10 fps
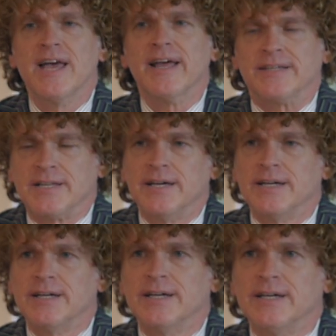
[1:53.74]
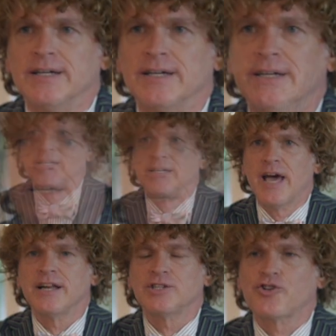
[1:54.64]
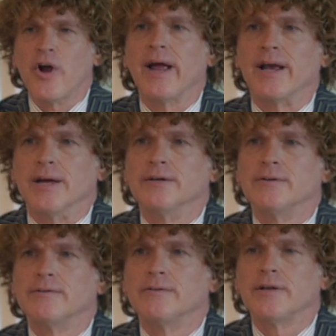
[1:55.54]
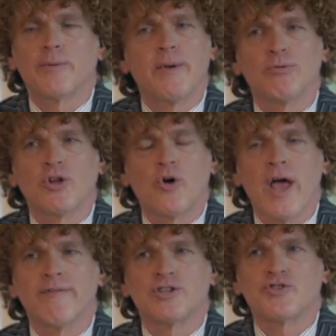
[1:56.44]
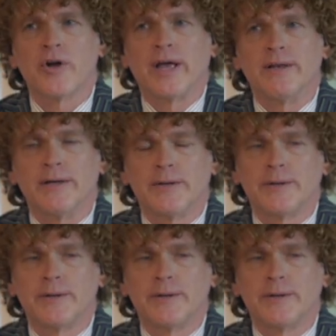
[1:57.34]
it get it straight a lot of people don't have it straight